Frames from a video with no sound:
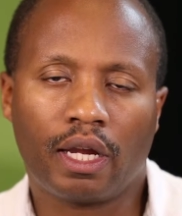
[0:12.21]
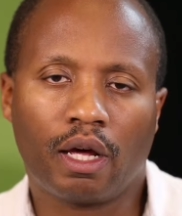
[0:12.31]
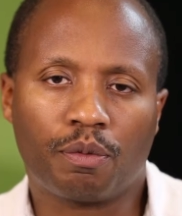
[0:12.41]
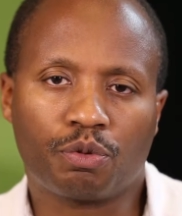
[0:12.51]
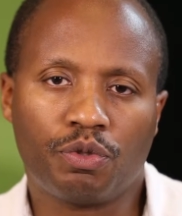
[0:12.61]

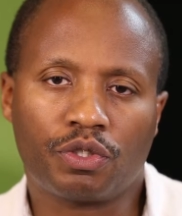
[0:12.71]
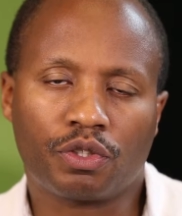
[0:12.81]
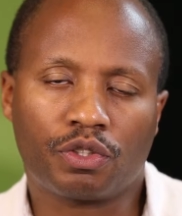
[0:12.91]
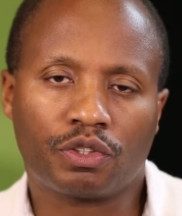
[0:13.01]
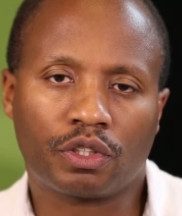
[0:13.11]
and helps
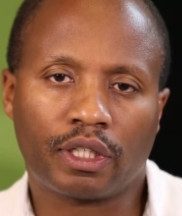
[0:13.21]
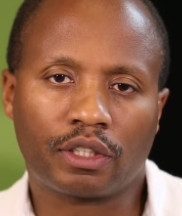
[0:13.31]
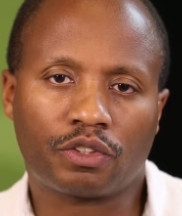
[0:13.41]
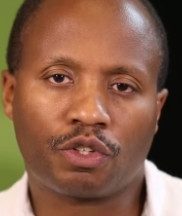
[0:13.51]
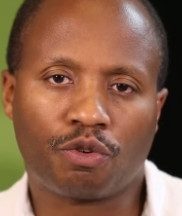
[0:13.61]
researchers
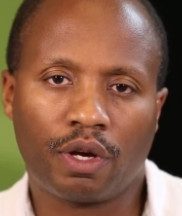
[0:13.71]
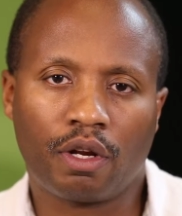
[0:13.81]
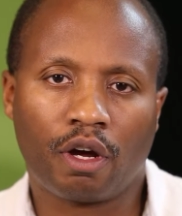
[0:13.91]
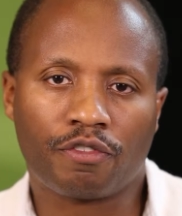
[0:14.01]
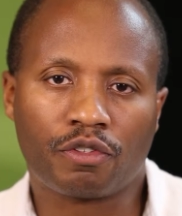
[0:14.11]
assess the
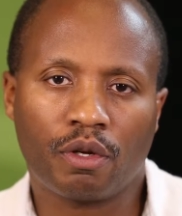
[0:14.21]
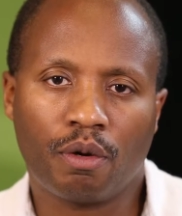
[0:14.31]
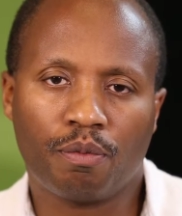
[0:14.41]
trade-offs